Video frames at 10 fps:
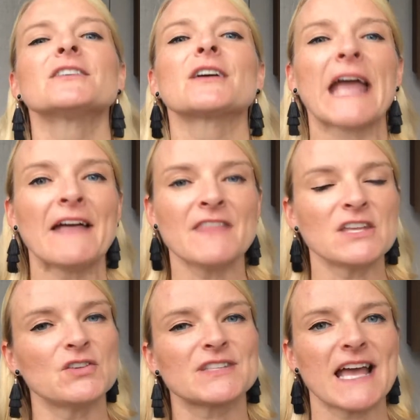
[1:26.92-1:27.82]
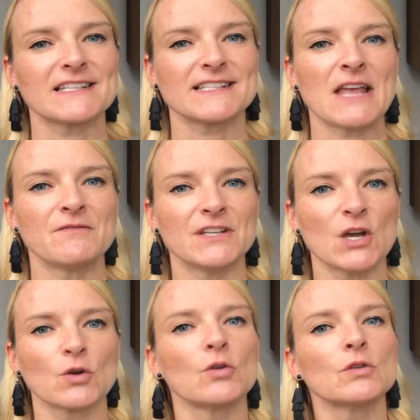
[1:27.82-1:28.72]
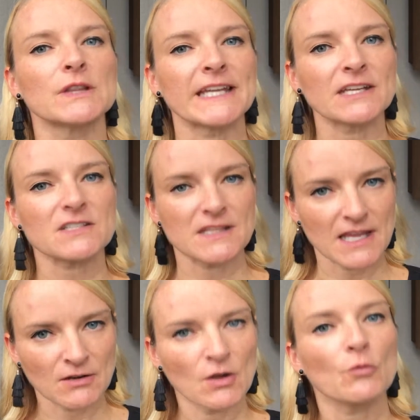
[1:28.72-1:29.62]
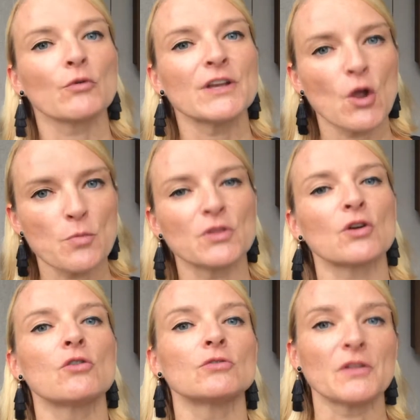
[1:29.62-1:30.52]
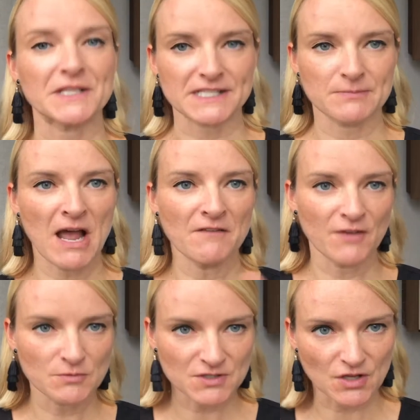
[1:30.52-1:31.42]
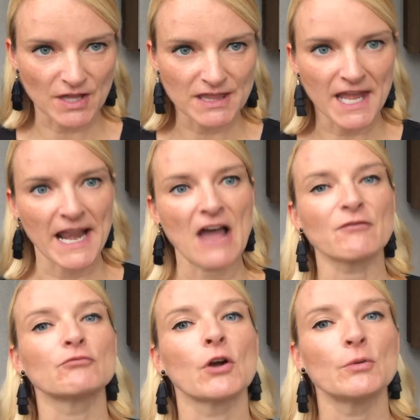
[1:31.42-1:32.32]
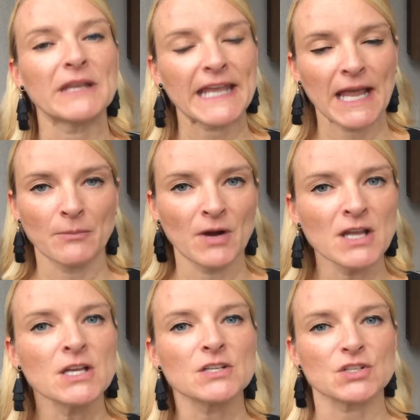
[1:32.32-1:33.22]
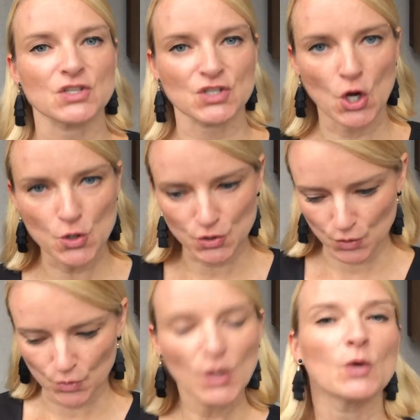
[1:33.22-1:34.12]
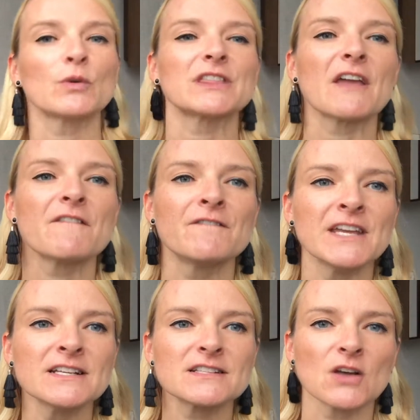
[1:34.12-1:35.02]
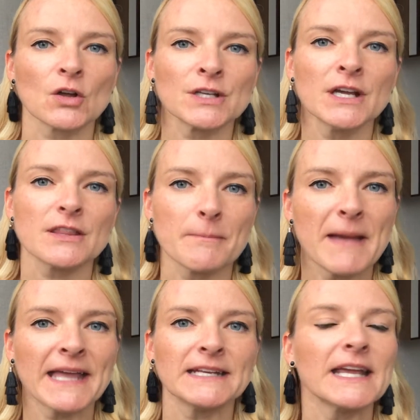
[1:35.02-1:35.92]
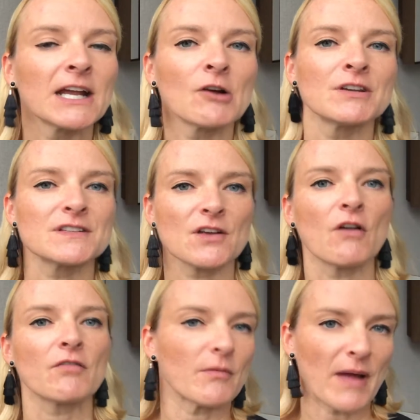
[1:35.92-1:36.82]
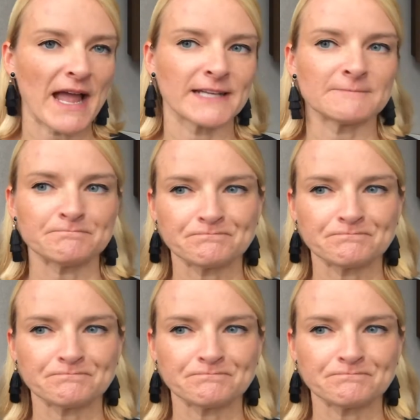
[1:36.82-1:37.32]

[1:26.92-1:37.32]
can they use that same video call link to then reopen the call on their smartphone, so they then have a roaming camera to show you with their fingers on the main areas of the pain?